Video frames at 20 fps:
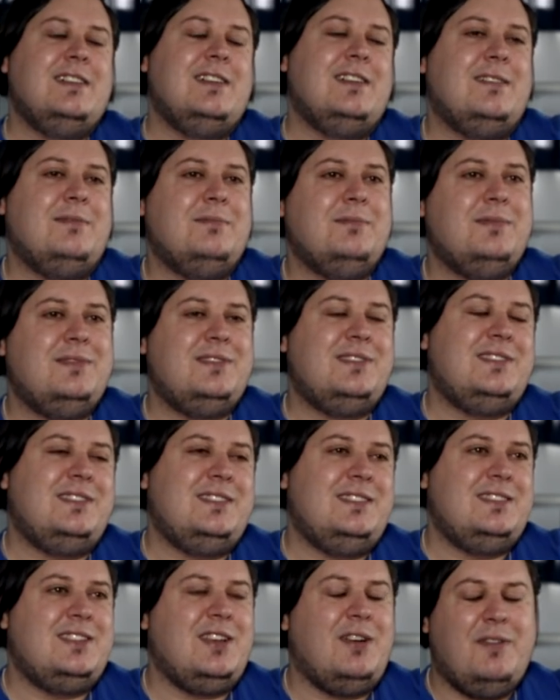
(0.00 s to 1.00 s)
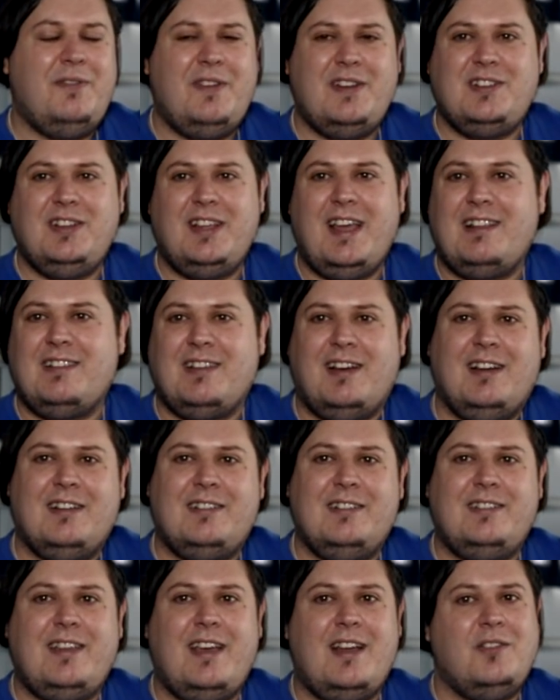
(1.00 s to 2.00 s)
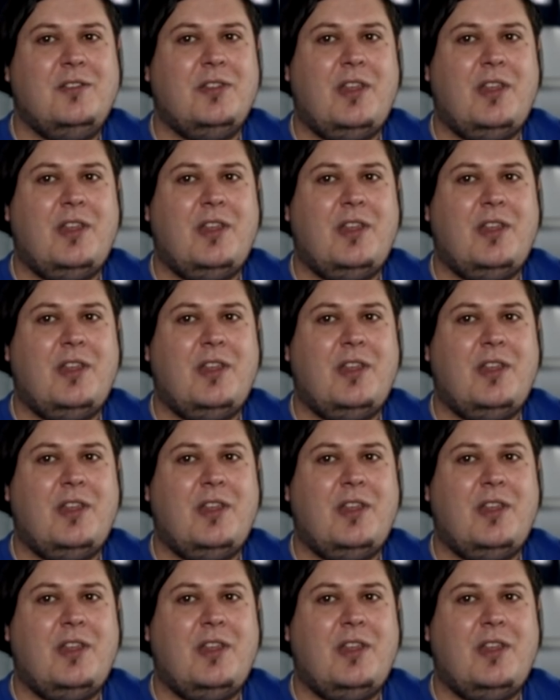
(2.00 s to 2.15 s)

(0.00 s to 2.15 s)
And so I eventually had to hunt it down,